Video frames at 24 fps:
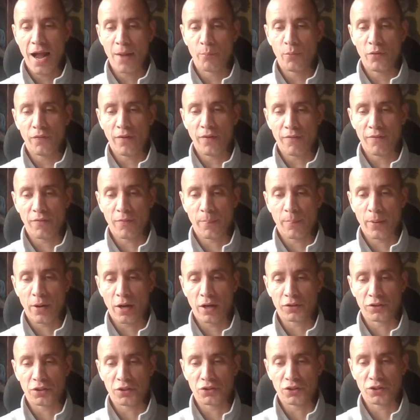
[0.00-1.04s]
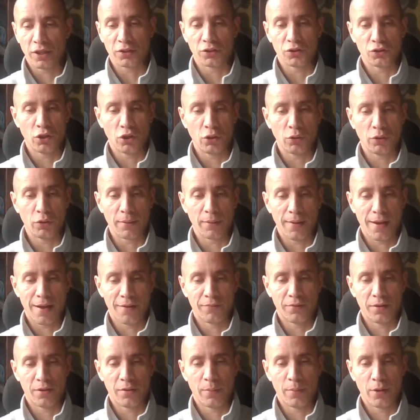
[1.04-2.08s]
and with other parties such as UKIP
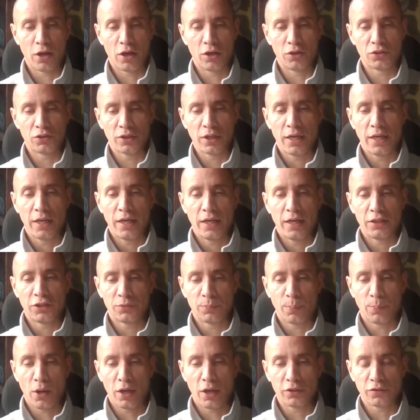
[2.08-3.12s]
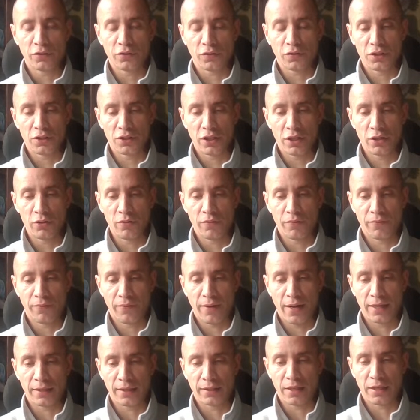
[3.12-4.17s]
having emerged, in spite of the continuing
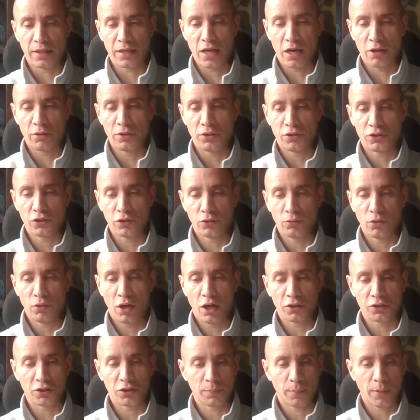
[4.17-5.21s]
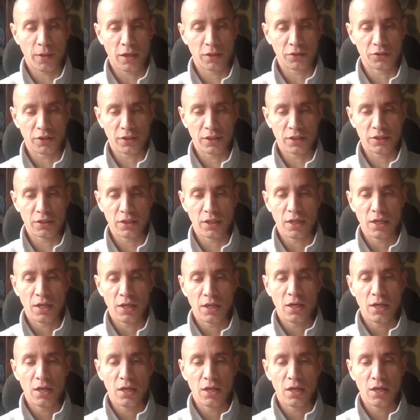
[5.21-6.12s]
fact that the only two largest parties